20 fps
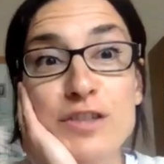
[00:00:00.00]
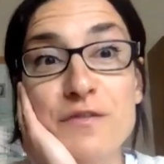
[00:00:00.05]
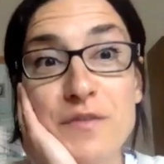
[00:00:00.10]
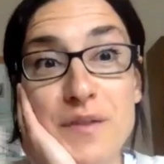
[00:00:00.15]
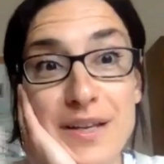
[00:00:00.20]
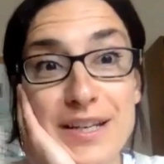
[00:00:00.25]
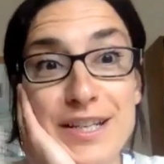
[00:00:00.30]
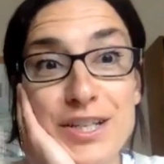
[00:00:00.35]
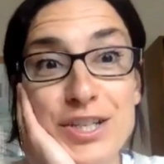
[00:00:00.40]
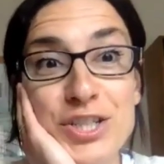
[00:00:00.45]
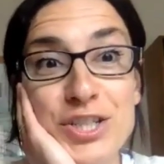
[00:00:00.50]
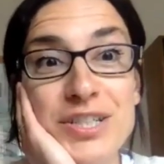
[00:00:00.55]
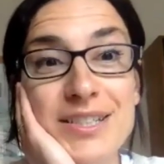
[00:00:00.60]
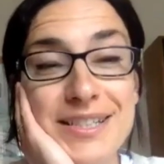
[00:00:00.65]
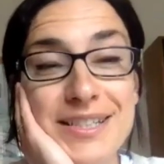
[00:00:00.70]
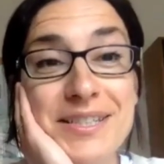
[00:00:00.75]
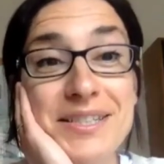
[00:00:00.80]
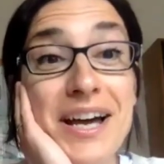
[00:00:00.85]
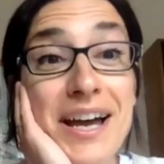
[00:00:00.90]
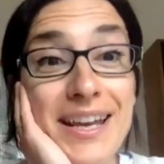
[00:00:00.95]
finished
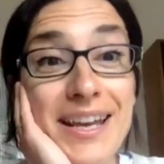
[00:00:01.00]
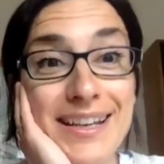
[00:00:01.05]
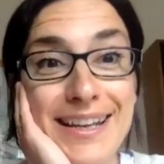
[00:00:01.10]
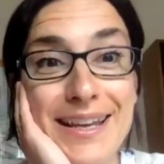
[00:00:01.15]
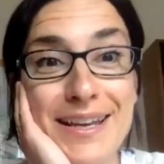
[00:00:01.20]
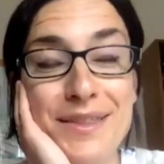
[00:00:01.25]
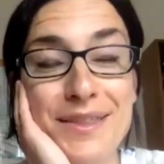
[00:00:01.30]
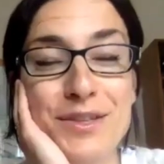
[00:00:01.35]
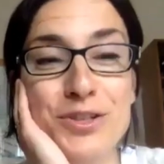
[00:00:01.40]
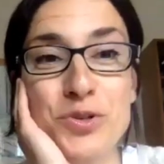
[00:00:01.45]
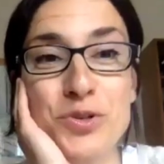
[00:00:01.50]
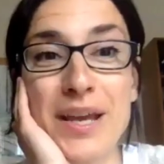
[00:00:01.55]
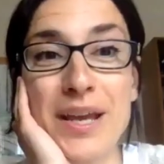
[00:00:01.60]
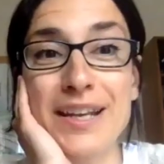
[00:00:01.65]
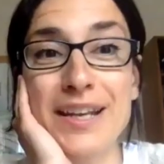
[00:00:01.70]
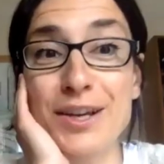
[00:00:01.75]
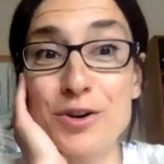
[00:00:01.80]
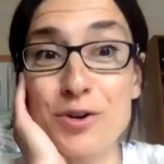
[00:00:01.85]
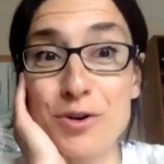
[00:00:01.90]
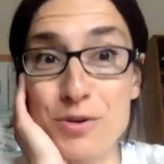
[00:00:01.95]
designing the
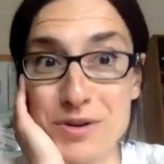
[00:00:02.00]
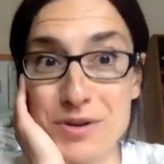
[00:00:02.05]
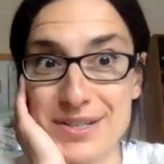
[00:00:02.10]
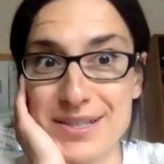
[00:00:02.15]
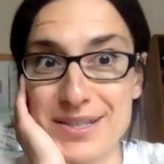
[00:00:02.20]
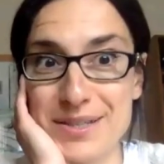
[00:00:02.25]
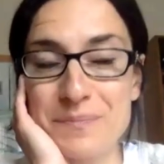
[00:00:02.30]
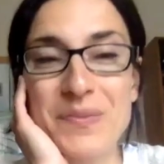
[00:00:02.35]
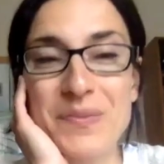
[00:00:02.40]
training course.